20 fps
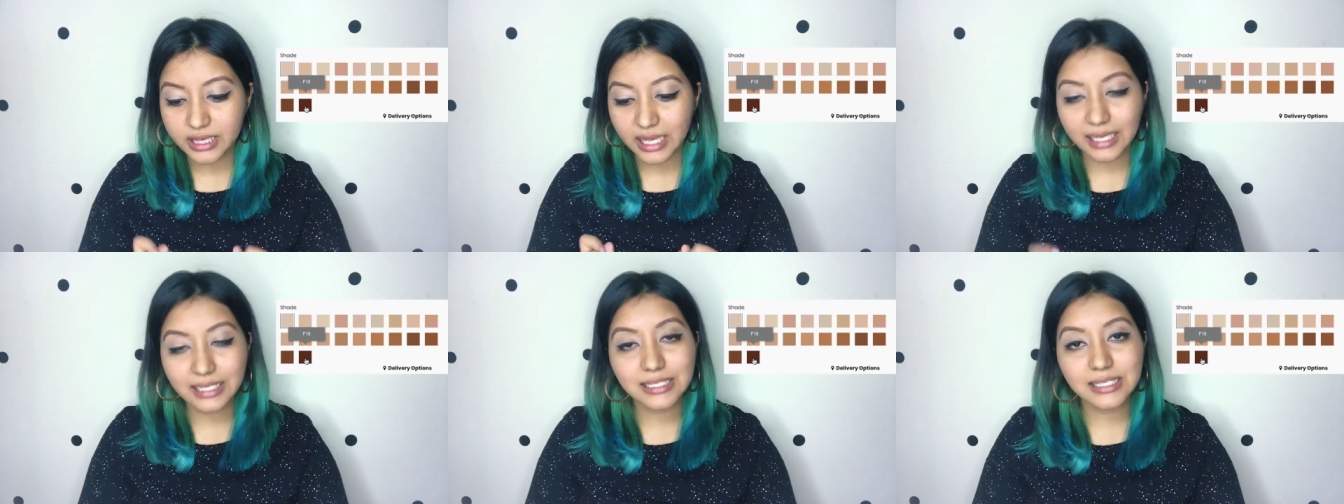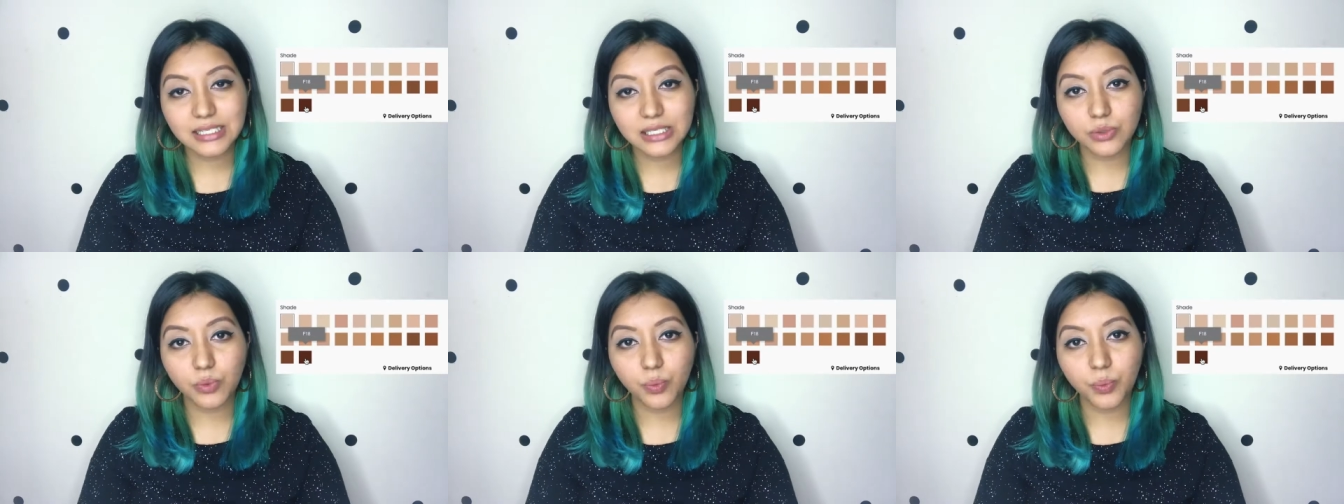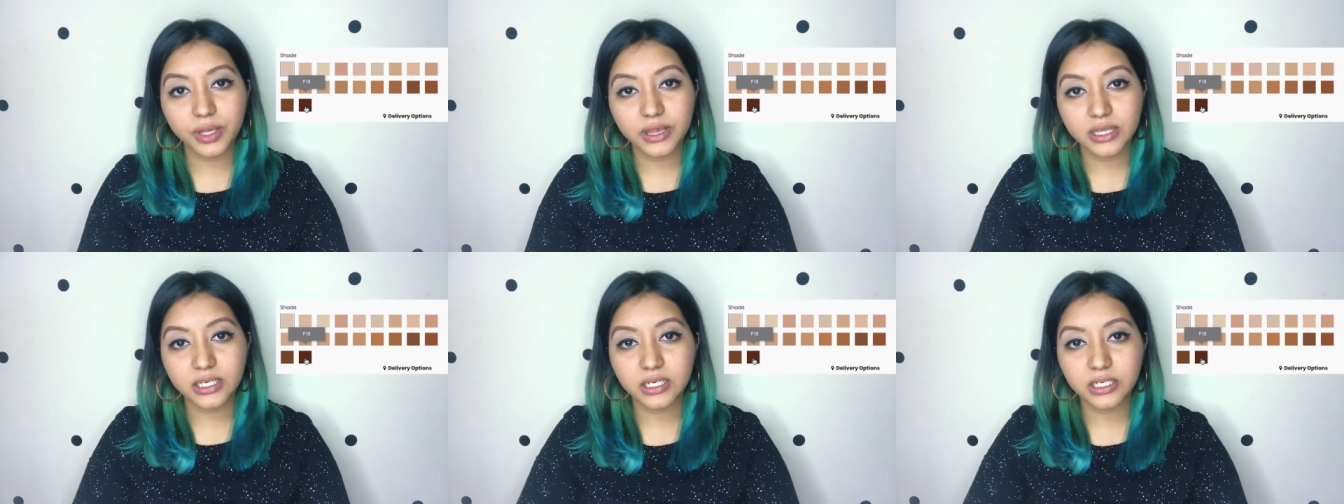that's
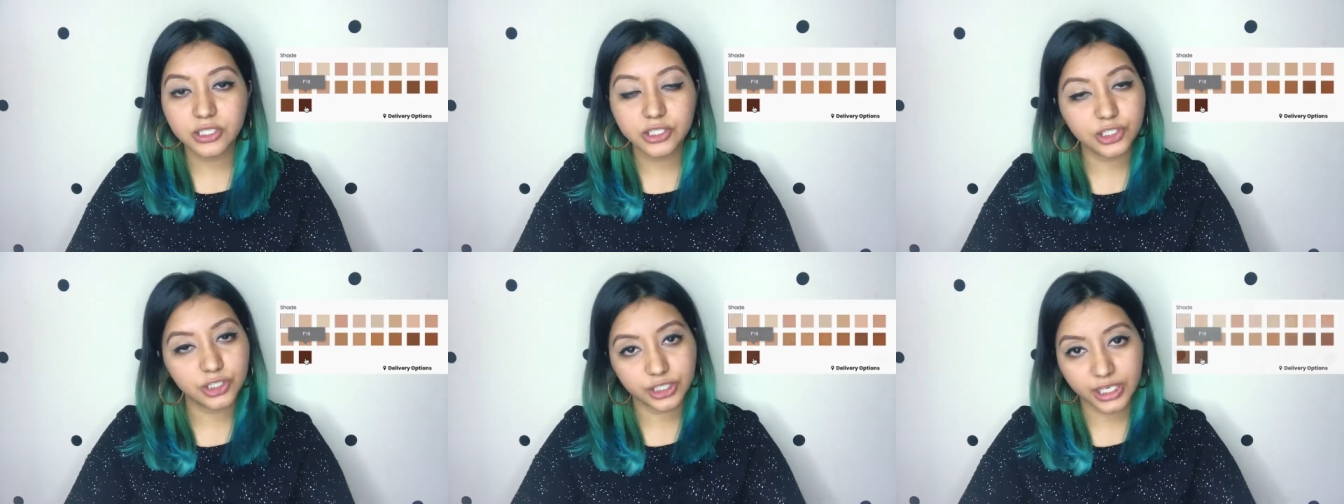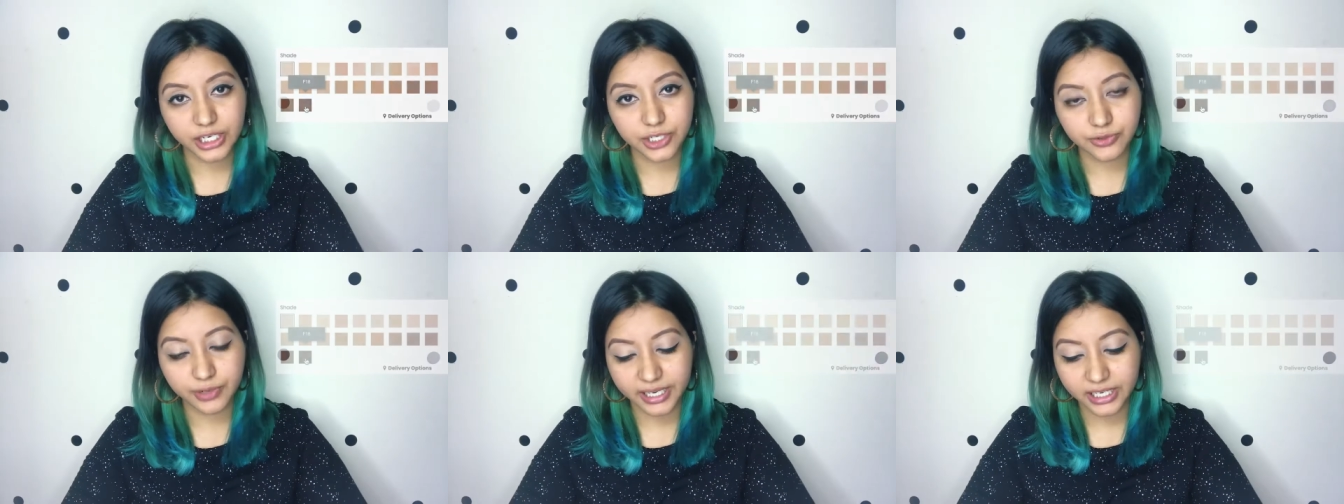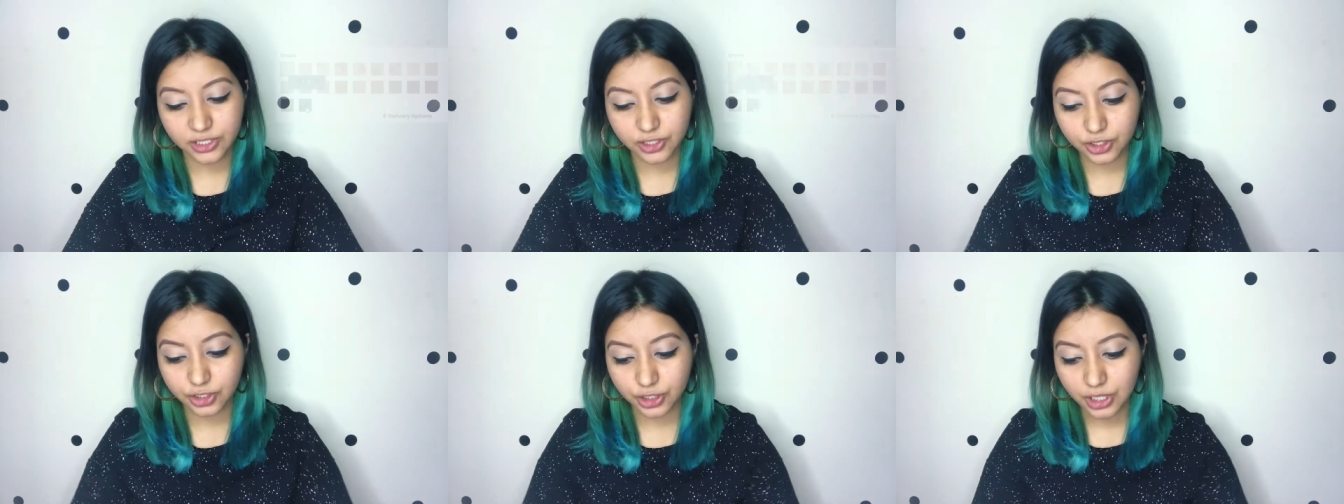with the shade
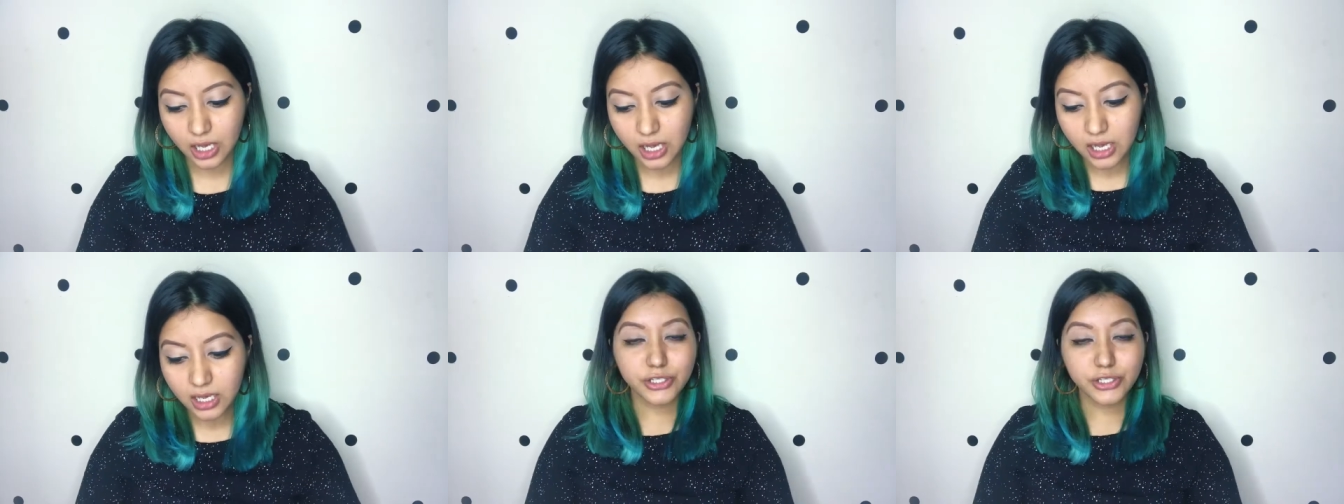range.